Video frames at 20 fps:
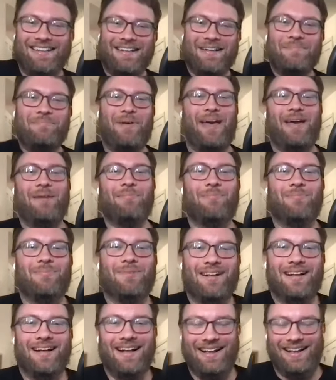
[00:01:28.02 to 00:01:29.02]
Babe,
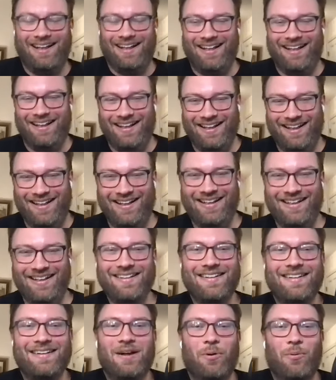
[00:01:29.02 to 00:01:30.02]

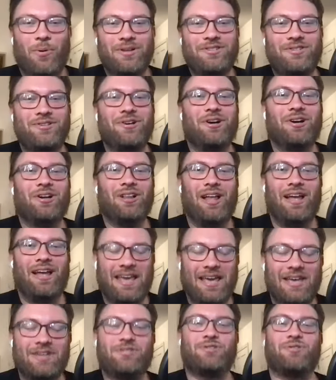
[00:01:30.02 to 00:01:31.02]
what's your like
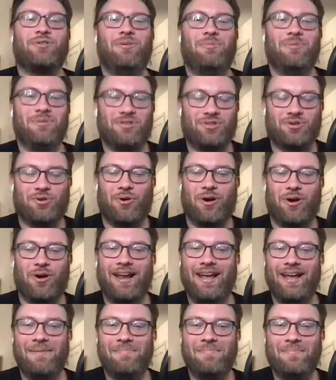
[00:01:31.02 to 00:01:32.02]
history with
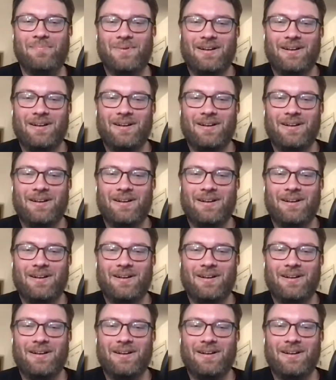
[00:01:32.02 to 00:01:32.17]
Scream?